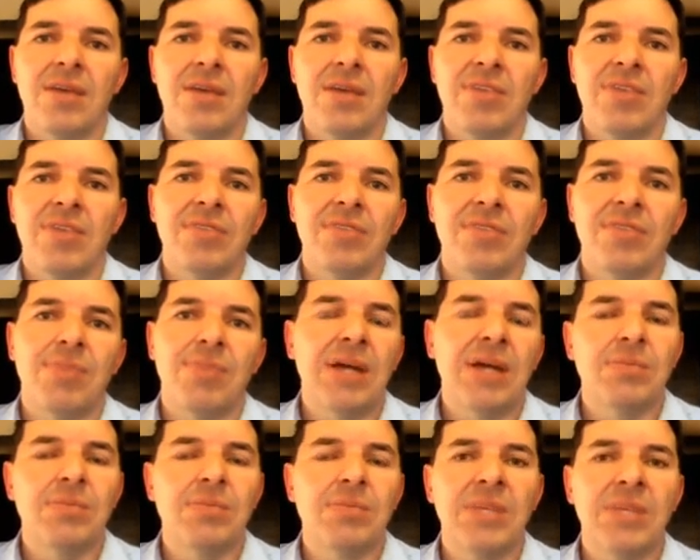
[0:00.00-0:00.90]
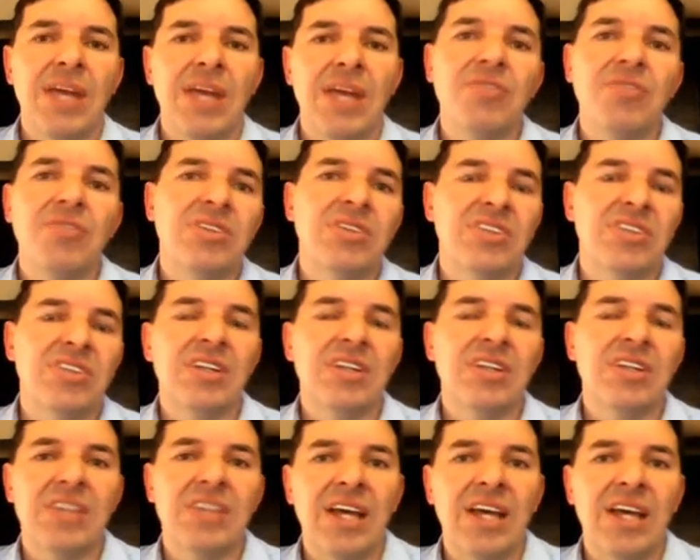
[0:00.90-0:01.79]
They've paid me every
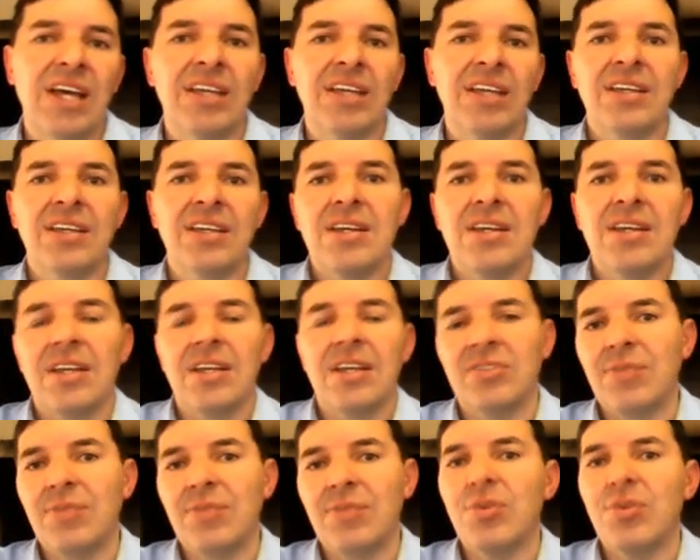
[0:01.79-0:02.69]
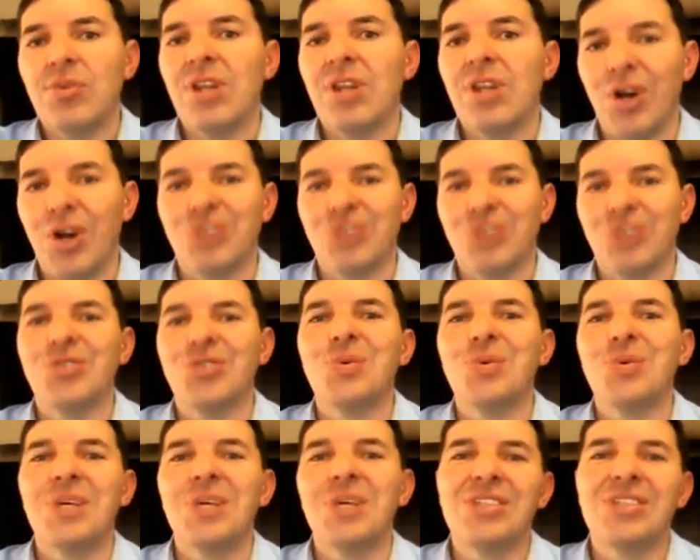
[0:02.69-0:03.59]
single day except for the last
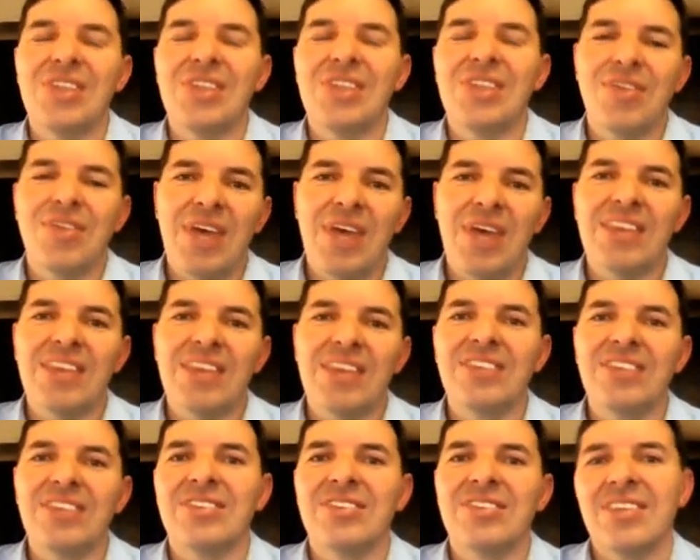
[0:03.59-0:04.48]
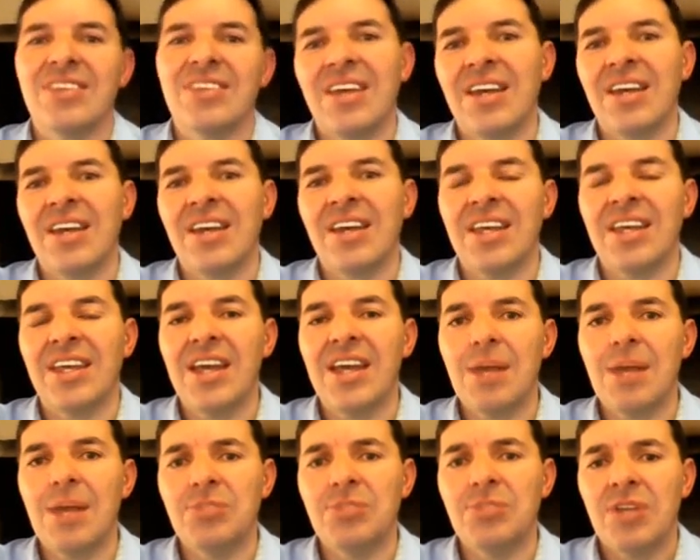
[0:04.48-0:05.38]
2 weeks that they've had these
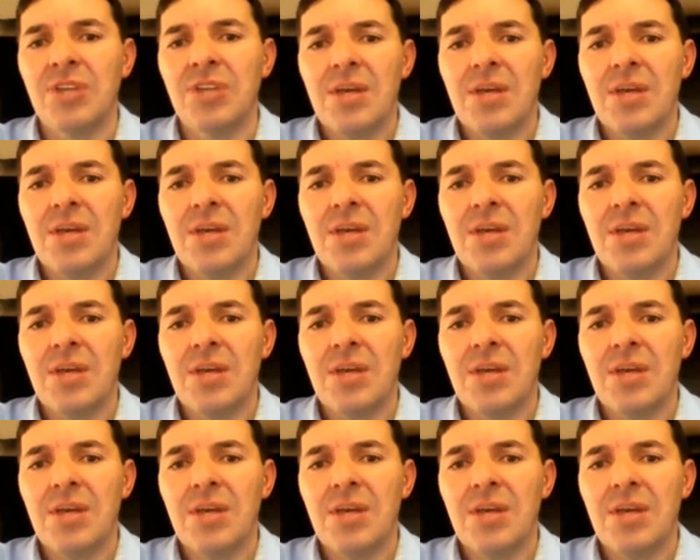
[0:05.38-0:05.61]
hiccups.